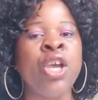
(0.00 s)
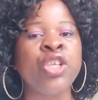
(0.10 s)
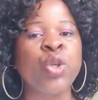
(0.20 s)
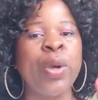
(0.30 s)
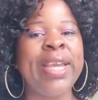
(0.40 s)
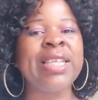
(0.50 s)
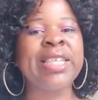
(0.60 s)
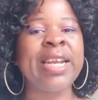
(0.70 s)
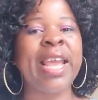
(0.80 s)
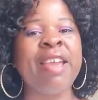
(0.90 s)
So each
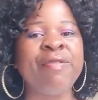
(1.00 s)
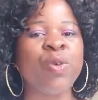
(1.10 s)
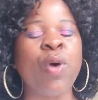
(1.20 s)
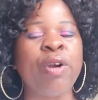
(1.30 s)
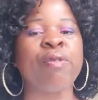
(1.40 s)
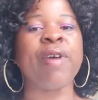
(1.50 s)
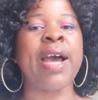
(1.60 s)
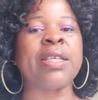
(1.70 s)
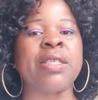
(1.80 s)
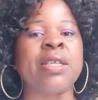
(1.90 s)
and every one of
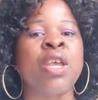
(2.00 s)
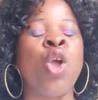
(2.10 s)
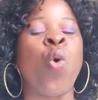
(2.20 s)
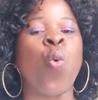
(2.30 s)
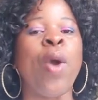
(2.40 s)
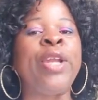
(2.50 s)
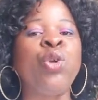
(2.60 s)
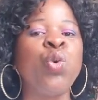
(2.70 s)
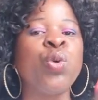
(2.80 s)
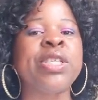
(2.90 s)
us, when
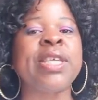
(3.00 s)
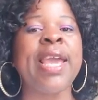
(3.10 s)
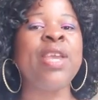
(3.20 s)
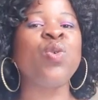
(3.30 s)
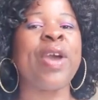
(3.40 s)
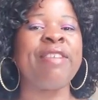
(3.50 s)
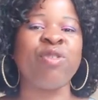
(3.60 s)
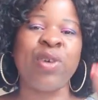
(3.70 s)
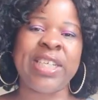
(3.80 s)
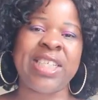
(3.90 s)
you say you have
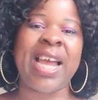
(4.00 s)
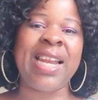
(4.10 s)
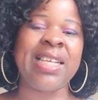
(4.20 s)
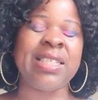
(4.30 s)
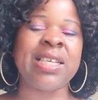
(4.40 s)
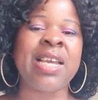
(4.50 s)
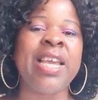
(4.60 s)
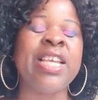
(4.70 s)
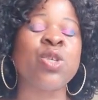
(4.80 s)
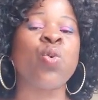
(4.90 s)
got a challenge,
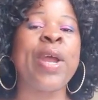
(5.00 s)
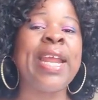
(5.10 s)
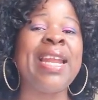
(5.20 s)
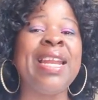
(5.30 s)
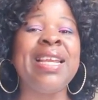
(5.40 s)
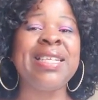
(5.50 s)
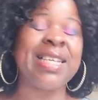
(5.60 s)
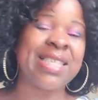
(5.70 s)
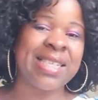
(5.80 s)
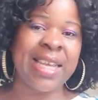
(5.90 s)
is when a need
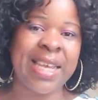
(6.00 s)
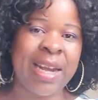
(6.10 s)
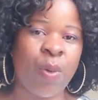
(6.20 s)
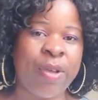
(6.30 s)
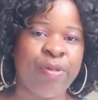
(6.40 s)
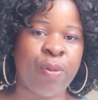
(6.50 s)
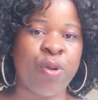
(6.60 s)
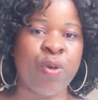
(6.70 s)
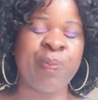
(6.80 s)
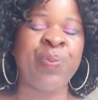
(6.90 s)
is taken away from
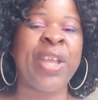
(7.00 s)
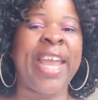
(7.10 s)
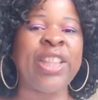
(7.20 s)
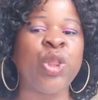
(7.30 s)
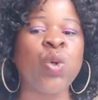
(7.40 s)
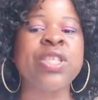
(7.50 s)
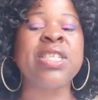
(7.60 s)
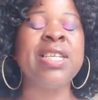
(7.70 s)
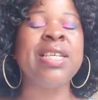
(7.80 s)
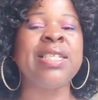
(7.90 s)
you. And those
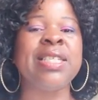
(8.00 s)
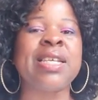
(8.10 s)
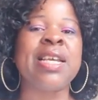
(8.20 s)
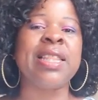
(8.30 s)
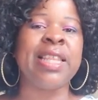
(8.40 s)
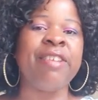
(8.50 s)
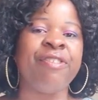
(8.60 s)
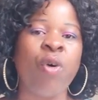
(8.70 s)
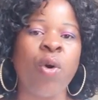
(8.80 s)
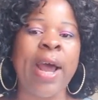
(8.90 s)
needs they
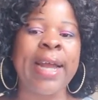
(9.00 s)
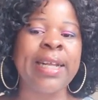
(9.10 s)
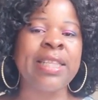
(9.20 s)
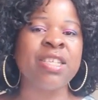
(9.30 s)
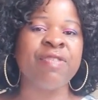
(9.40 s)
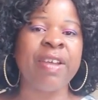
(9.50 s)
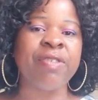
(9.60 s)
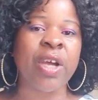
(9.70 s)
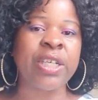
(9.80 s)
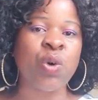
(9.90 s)
fall under these five
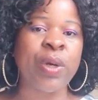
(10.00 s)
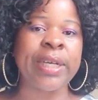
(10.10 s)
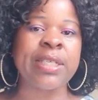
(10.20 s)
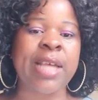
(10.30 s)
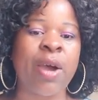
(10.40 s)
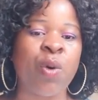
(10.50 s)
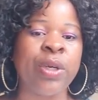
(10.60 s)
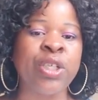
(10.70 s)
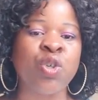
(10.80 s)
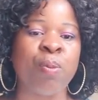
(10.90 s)
categories
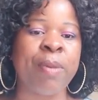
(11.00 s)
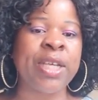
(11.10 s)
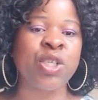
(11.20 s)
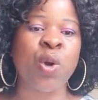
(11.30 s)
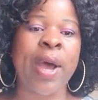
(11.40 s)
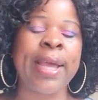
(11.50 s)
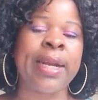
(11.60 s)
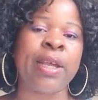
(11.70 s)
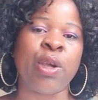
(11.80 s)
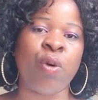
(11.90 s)
according to Maslow
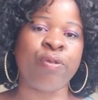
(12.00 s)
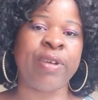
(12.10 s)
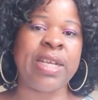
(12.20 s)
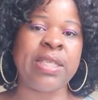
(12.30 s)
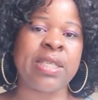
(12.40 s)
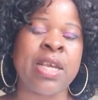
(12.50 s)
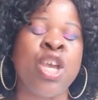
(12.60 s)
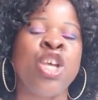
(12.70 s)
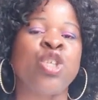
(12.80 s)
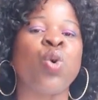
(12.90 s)
hierarchy of needs.
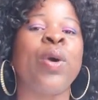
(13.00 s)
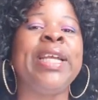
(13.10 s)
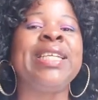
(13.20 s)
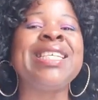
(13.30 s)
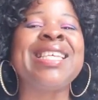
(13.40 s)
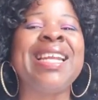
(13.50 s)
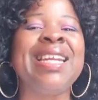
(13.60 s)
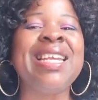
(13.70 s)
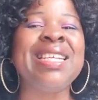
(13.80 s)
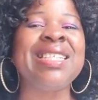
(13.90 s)
So it is a
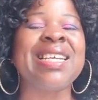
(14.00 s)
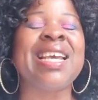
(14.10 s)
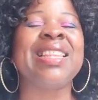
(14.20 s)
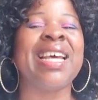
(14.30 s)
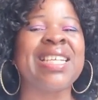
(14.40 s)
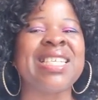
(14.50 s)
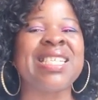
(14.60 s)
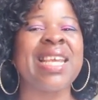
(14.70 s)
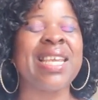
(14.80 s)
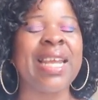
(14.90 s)
need that is
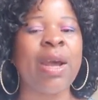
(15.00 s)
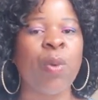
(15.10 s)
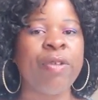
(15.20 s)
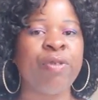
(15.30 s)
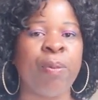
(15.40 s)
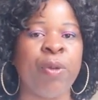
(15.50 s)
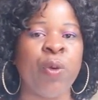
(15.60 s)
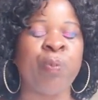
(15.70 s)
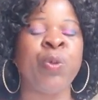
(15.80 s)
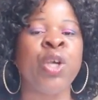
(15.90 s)
taken away from you.
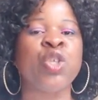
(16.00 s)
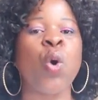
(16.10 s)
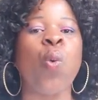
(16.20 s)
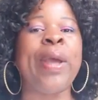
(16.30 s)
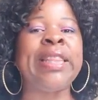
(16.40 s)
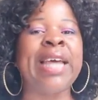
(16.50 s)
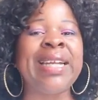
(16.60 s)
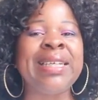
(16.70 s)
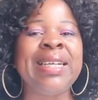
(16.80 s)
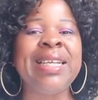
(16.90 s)
So when
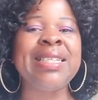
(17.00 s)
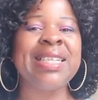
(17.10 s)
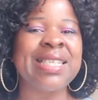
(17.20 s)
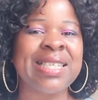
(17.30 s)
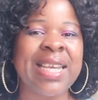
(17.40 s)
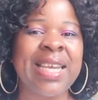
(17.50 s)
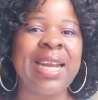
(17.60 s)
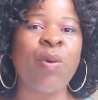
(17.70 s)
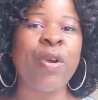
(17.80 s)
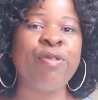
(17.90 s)
that need is taken
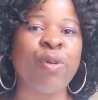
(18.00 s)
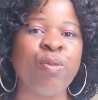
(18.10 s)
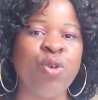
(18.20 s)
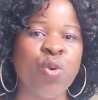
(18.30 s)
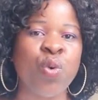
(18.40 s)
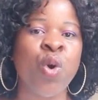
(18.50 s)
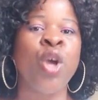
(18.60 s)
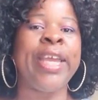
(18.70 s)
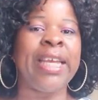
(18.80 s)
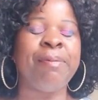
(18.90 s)
away from you,
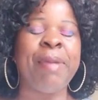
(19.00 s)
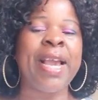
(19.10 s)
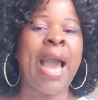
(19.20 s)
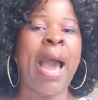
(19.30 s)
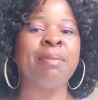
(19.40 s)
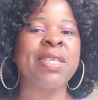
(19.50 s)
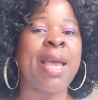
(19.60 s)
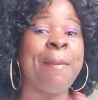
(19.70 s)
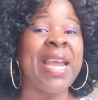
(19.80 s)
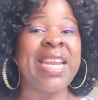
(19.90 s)
it becomes a
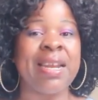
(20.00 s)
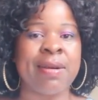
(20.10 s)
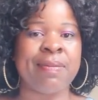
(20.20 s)
burden.